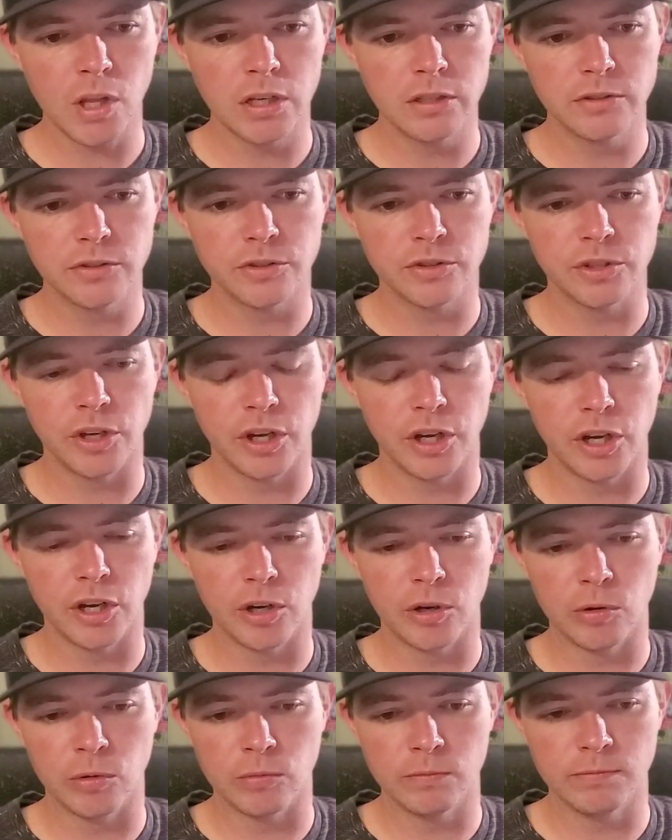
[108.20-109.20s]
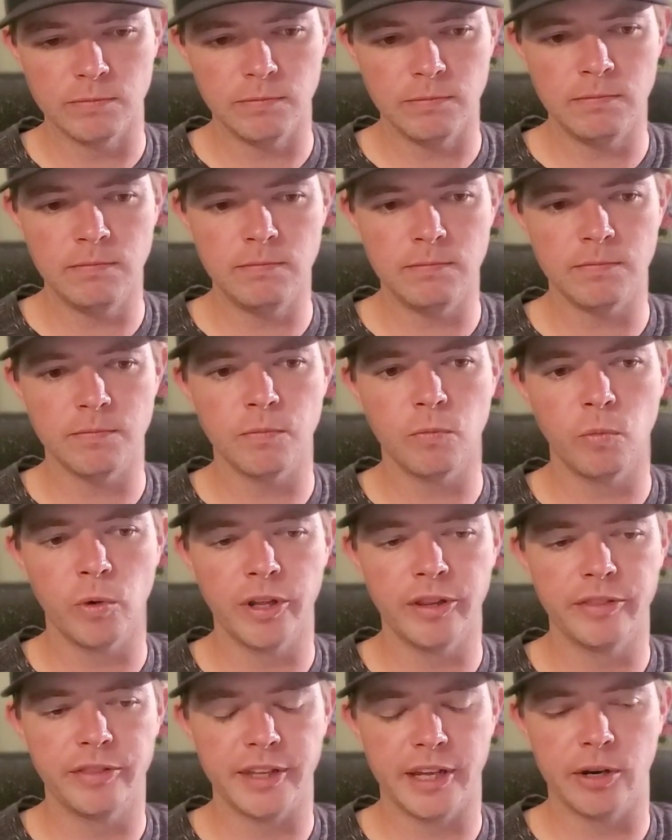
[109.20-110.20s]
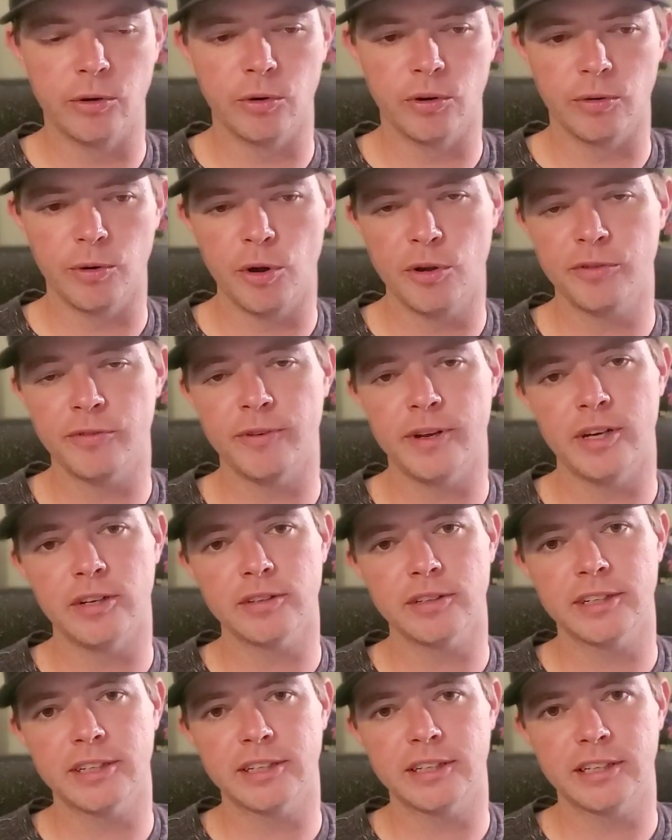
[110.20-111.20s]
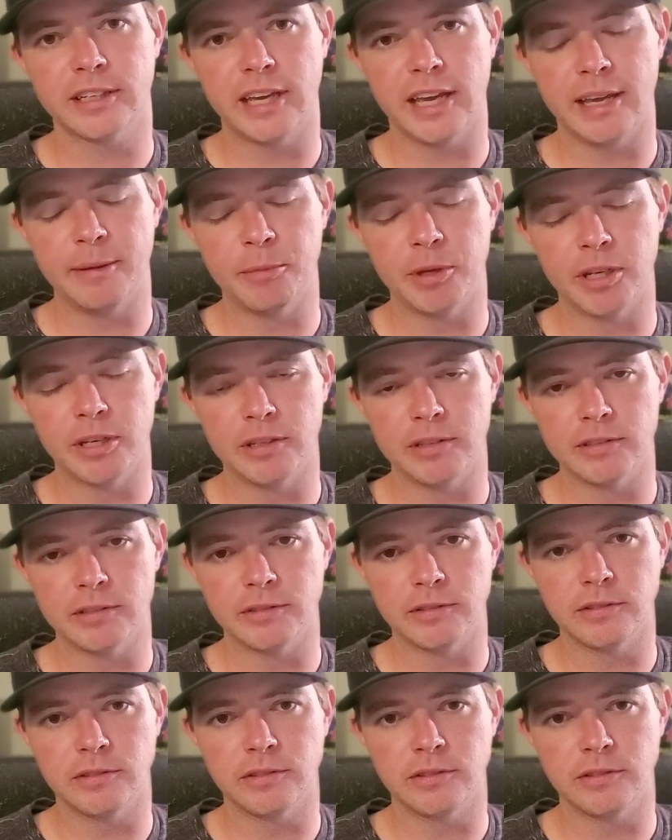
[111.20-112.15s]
So when Theodore Roosevelt came in